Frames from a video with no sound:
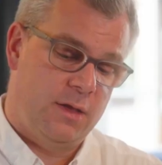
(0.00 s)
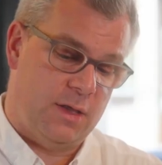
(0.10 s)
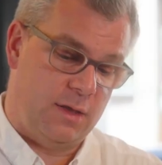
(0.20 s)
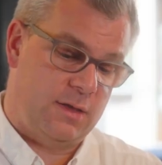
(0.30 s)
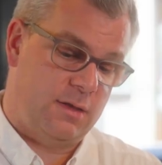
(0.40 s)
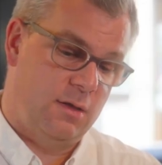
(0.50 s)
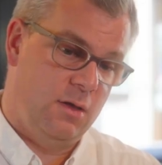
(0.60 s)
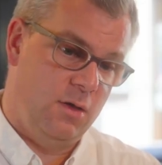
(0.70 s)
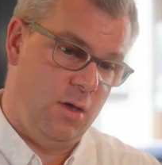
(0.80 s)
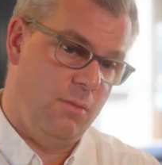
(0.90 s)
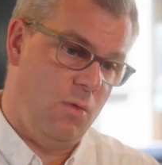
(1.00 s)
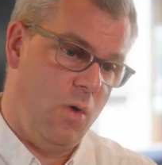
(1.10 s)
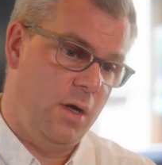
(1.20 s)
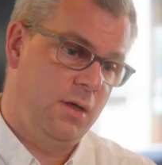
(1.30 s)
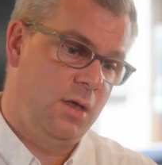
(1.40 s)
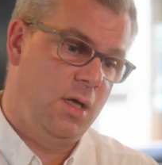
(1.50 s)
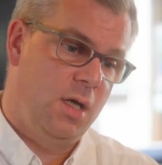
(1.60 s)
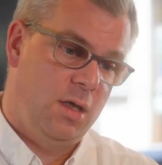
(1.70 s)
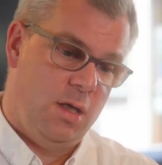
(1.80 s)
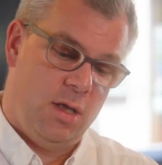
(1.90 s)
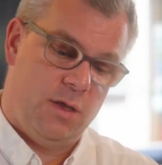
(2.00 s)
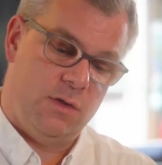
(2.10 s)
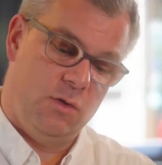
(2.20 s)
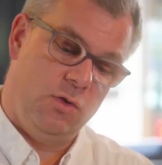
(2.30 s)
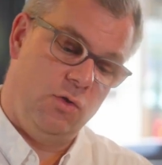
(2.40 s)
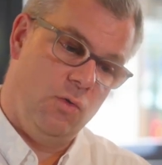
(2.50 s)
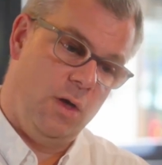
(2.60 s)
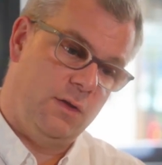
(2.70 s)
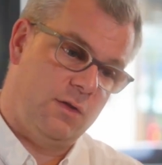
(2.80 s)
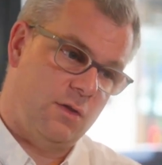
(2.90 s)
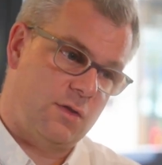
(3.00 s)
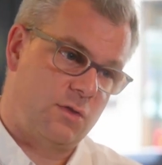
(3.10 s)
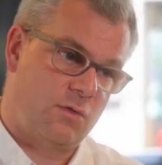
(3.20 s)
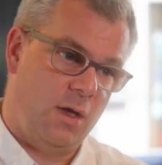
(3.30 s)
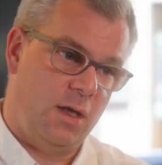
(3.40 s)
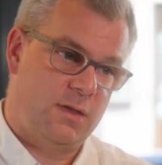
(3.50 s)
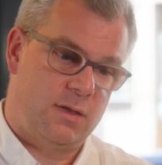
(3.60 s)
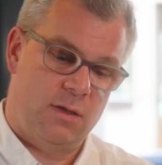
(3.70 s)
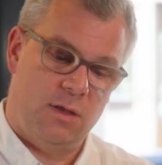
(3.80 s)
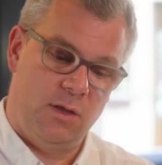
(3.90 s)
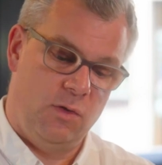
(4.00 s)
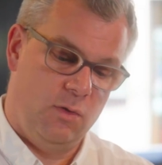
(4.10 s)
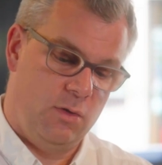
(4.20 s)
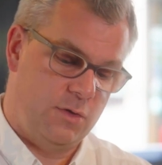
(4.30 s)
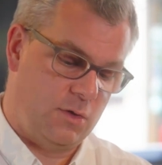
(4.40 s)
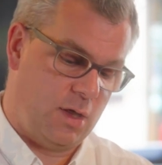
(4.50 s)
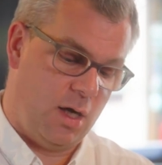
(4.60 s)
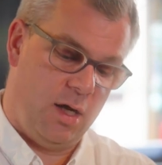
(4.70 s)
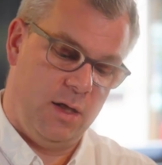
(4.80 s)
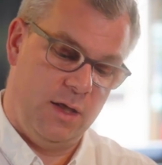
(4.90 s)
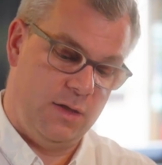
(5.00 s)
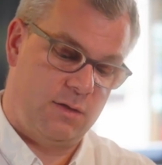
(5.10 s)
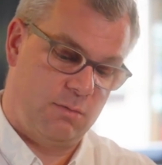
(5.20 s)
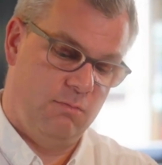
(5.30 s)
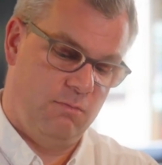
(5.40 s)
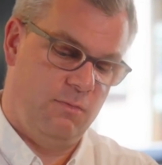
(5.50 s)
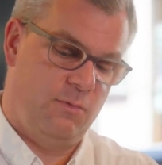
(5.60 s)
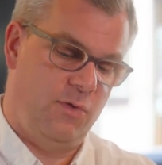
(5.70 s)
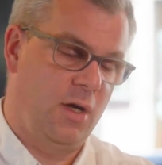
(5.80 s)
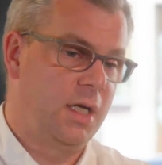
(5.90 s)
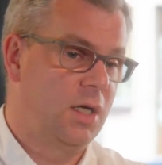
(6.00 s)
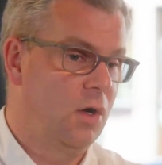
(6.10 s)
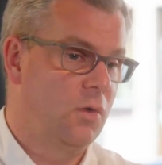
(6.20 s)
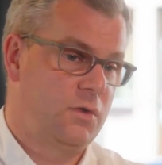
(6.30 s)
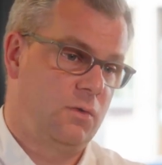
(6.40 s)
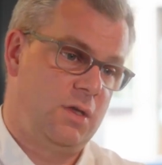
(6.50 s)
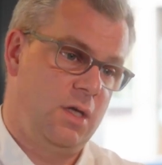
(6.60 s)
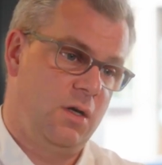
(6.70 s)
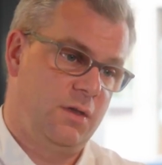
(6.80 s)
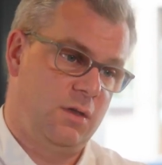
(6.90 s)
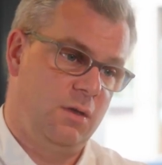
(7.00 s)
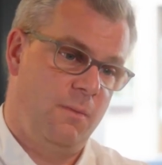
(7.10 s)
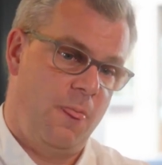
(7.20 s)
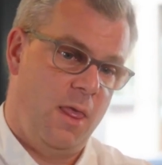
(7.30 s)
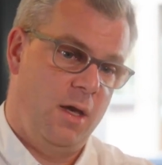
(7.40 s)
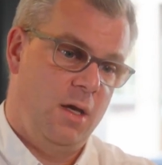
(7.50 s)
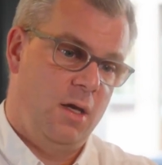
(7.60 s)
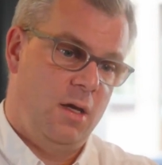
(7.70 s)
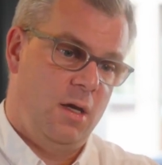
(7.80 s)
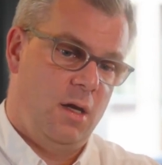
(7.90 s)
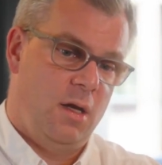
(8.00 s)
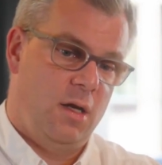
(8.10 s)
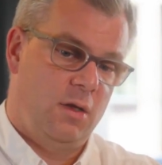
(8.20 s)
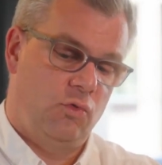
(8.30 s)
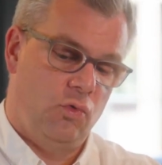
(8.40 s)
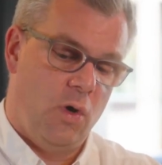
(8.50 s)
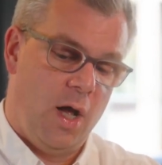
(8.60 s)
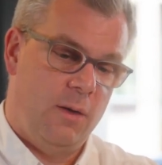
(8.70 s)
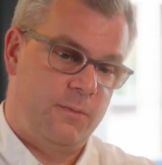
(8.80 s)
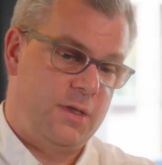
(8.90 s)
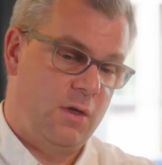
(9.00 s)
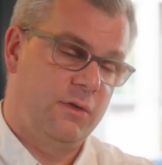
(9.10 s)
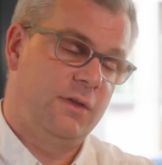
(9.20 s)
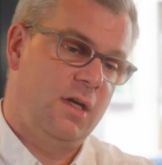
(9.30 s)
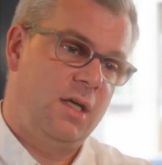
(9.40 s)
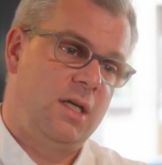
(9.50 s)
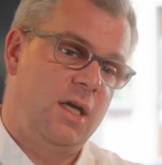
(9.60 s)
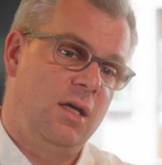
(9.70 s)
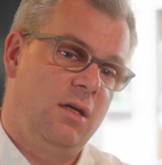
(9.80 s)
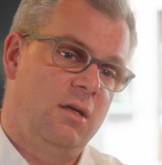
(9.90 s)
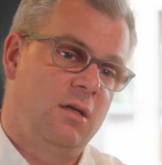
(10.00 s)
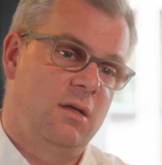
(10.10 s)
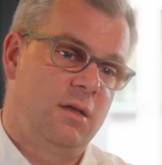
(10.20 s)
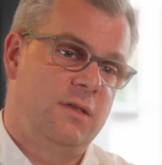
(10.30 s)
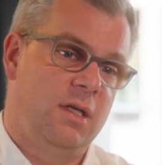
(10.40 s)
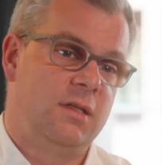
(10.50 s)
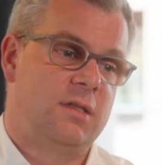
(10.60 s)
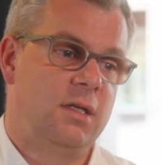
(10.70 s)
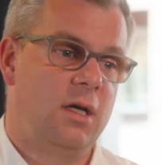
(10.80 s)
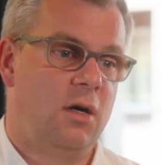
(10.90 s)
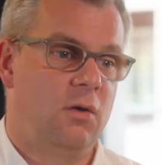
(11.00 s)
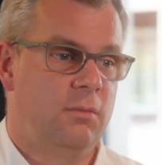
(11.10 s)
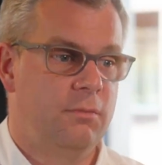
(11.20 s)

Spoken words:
That's number one. So you enter the straight, the car is fairly close to the other. To help the overtaking, since now